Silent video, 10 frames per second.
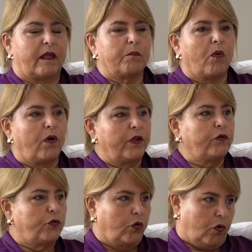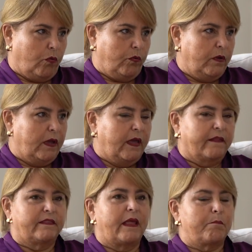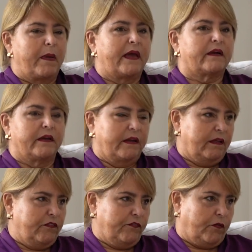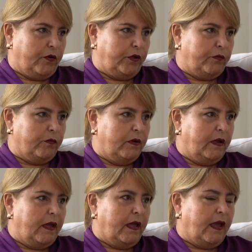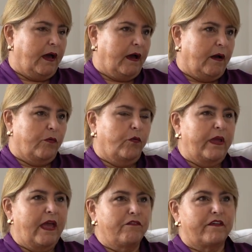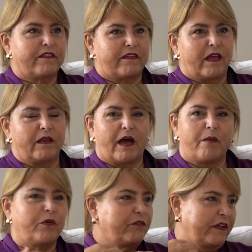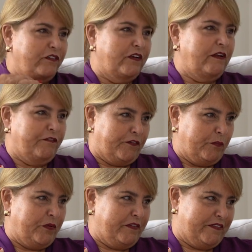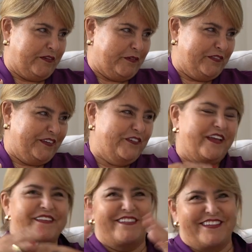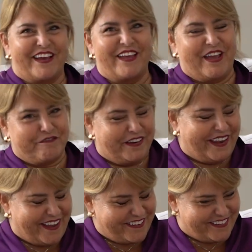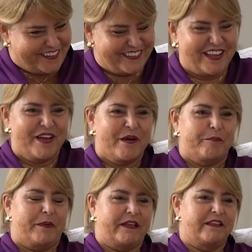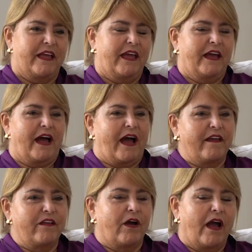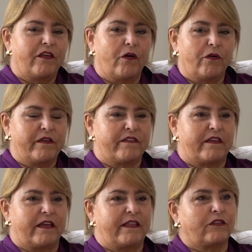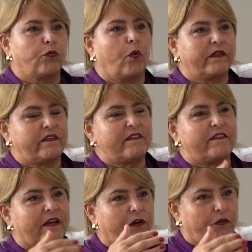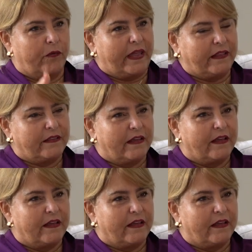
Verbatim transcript: the more you know, the better it is for you. Right. Uh, we have a saying. I'm originally from Brazil. You can see I have an accent, but uh, I I always say that what is agreed